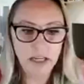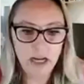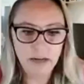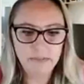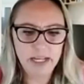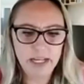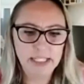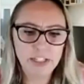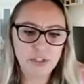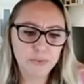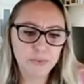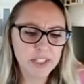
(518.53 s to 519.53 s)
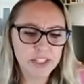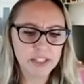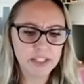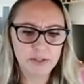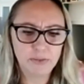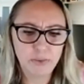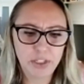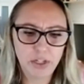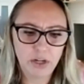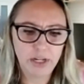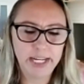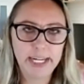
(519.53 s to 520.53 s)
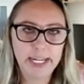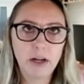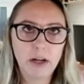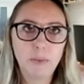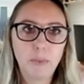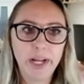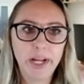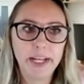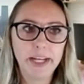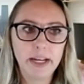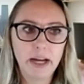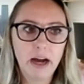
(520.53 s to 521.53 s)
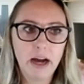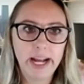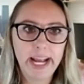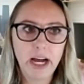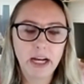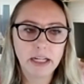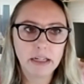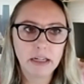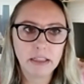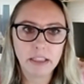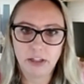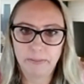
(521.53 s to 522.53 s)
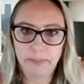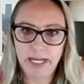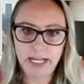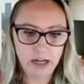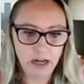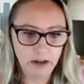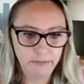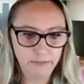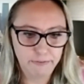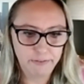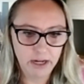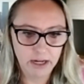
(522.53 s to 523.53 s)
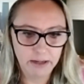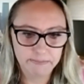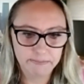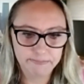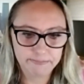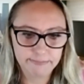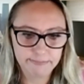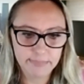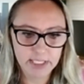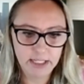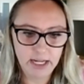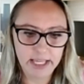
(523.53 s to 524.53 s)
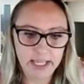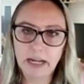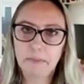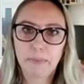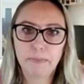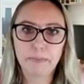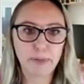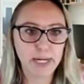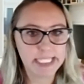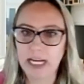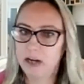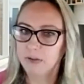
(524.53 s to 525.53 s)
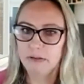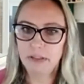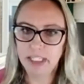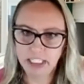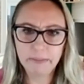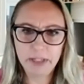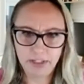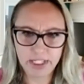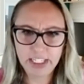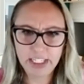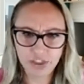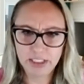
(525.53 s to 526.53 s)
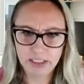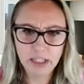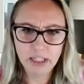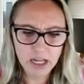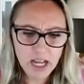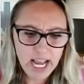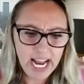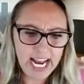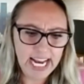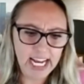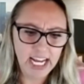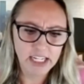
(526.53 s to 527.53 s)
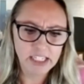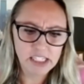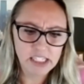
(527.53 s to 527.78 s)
And so this is regarding when I had a little bit of, I think, a breakdown in communication. And